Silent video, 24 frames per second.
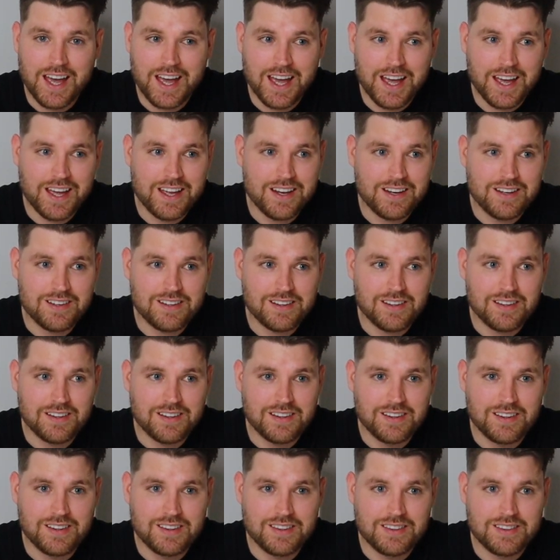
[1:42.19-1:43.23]
and
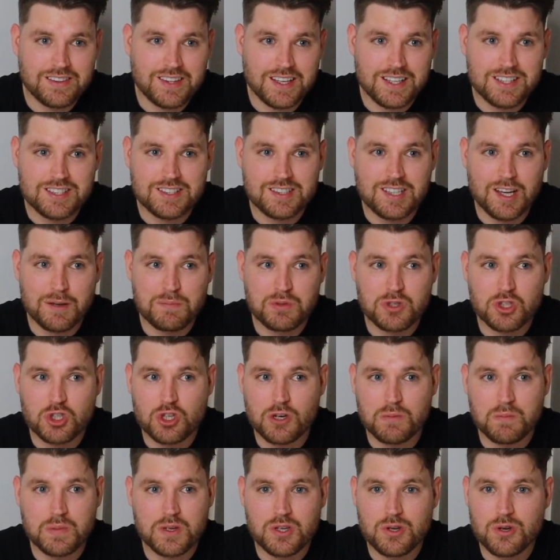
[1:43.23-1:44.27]
these tips
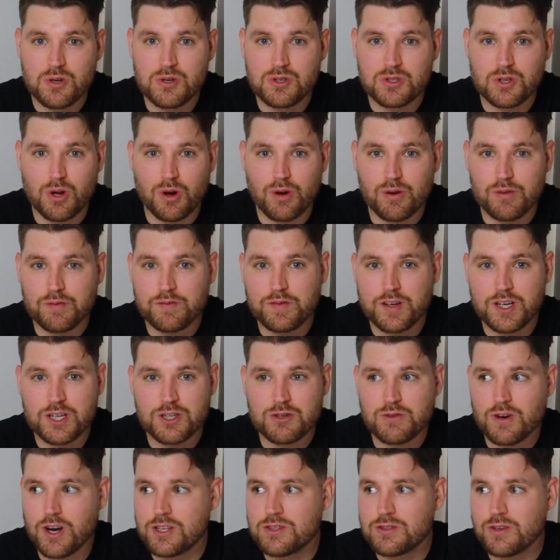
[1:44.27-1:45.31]
should be used on
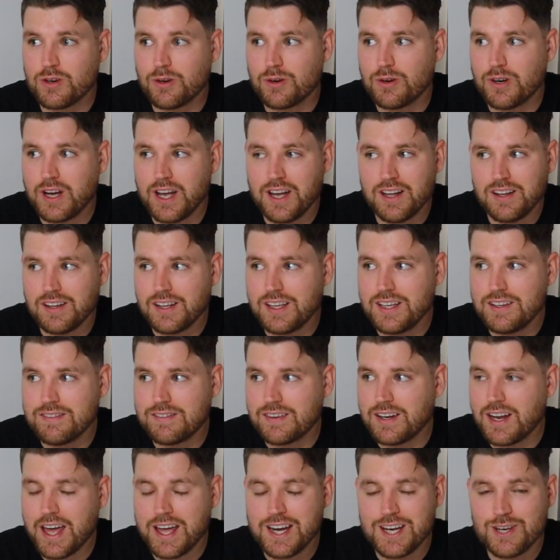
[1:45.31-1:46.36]
Finnish roads, or hell,
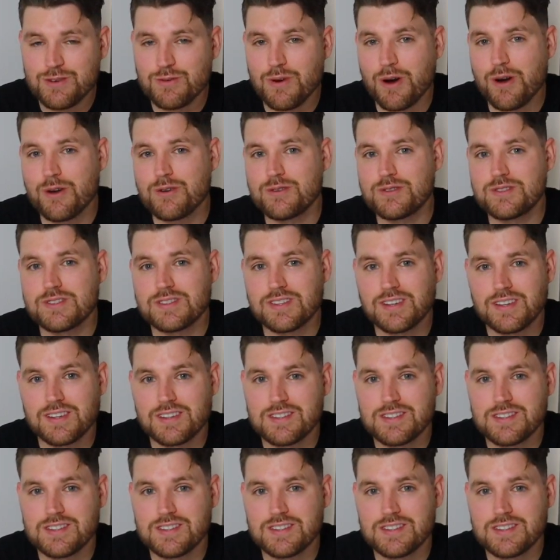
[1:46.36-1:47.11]
even any roads.